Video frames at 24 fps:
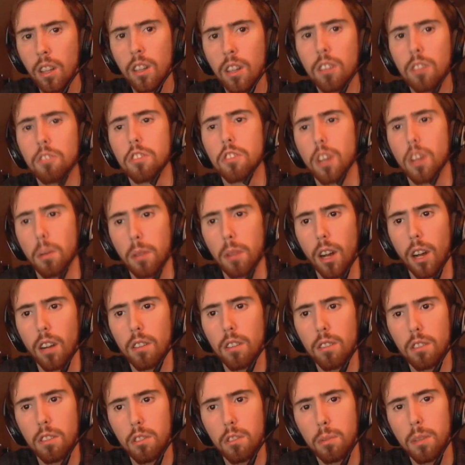What's up, y'all?
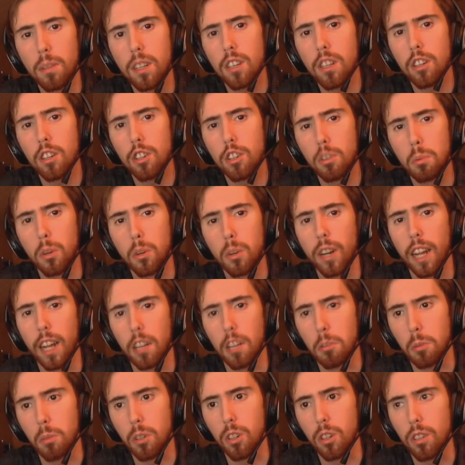It's me, it's your boy
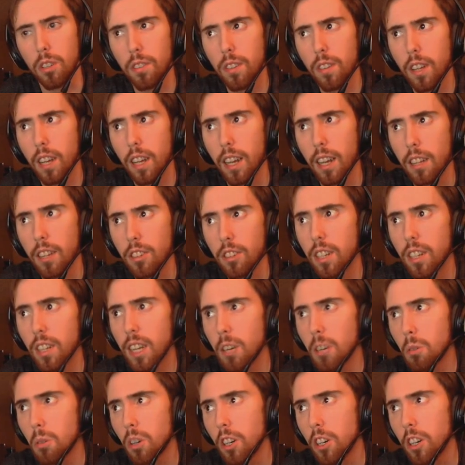Asmongold, and today
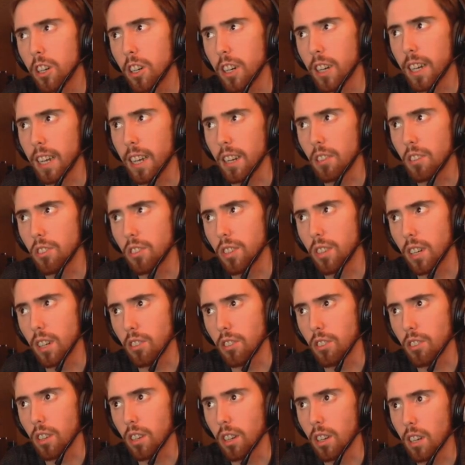we're here at Gated Setting
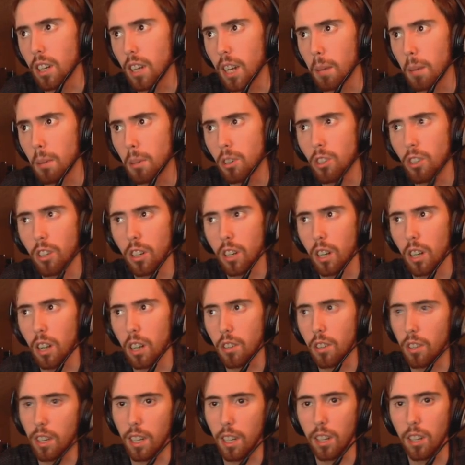Sun. I'm going to show you
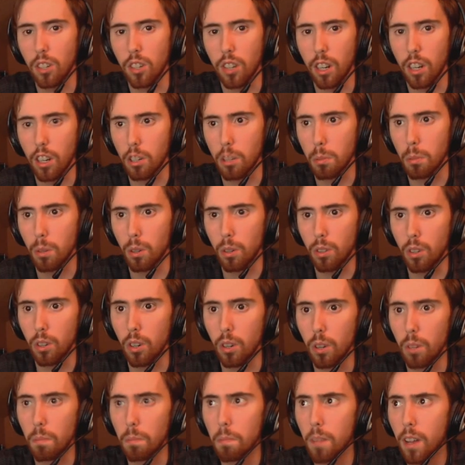guys how to get Challenge Mode
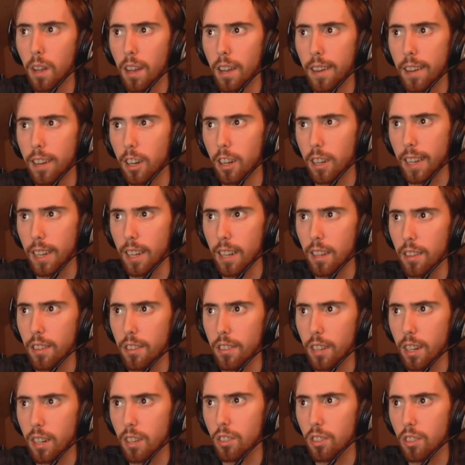Gold. Now, Gated
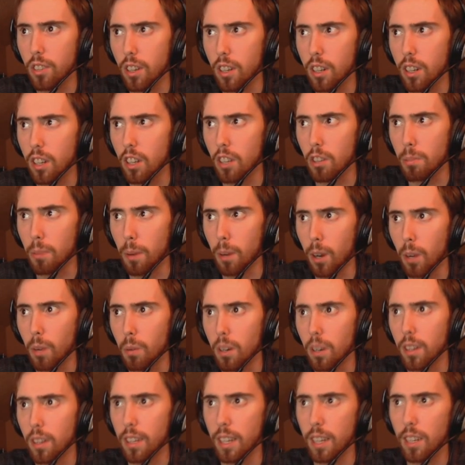Setting Sun is probably
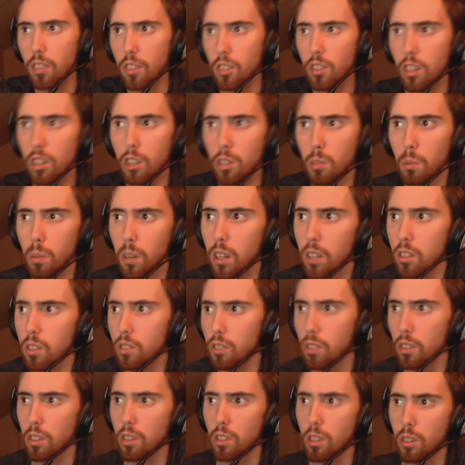one of the easiest ones
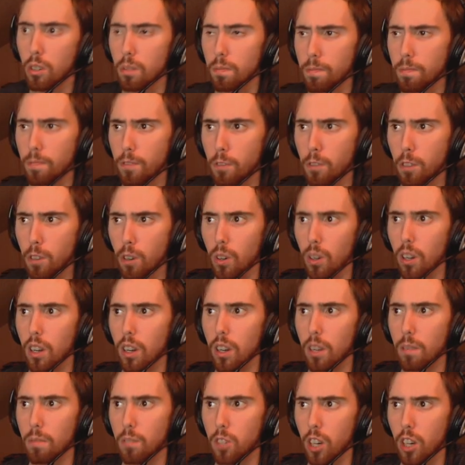to do
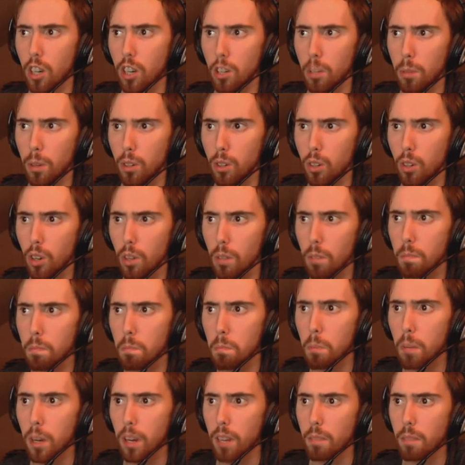for Challenge Mode Gold,
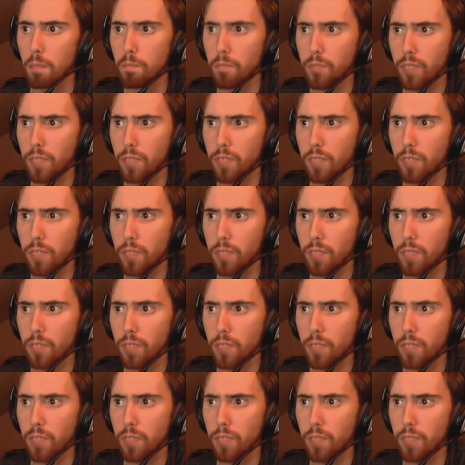but